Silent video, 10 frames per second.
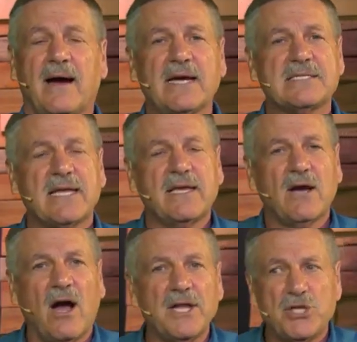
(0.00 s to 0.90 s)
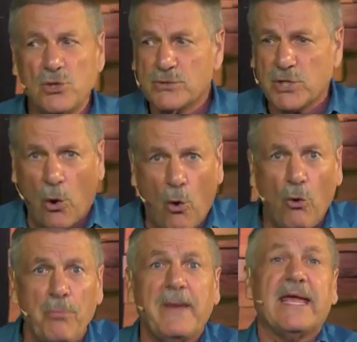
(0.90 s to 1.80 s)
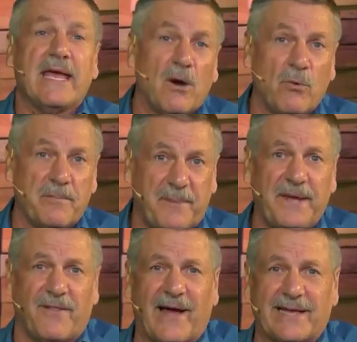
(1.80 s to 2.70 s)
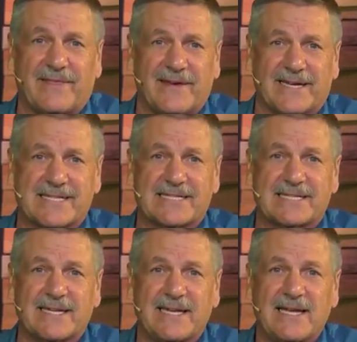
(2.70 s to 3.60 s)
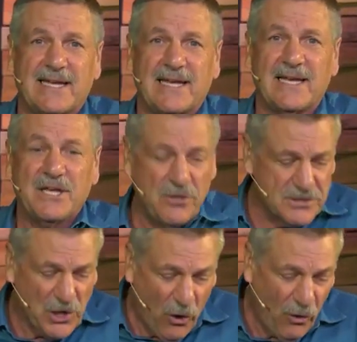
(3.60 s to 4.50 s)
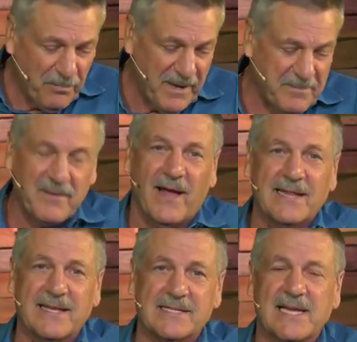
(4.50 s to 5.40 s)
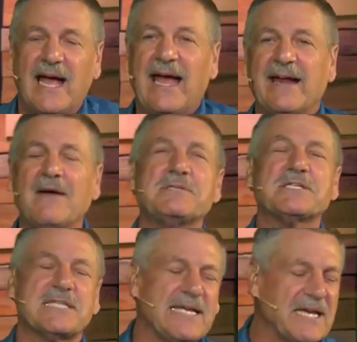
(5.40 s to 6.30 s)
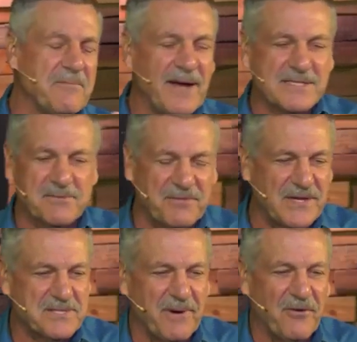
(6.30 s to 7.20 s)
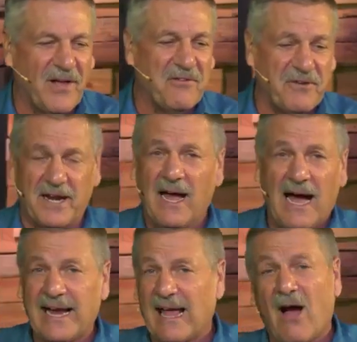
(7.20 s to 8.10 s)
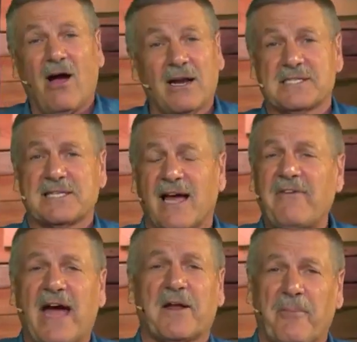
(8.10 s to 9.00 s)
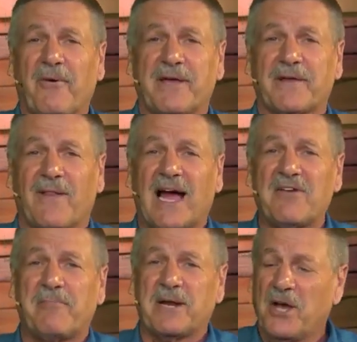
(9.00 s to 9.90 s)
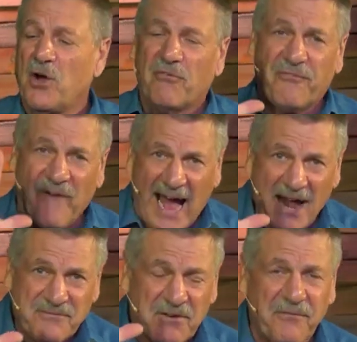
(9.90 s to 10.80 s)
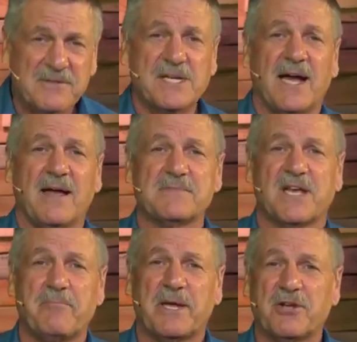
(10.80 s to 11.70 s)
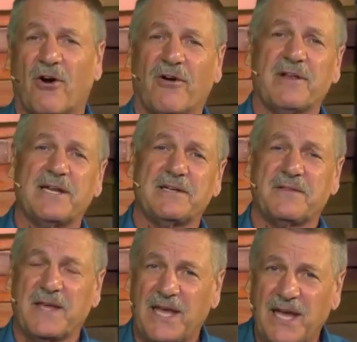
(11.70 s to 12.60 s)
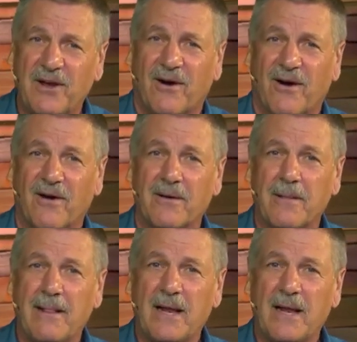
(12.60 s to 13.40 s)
I say, God, you told me it would be like this. You told me to be like this. And I was just thinking about some things in my own life, and, and honestly, I've had a pretty good life, but five different times I've been carted into the ER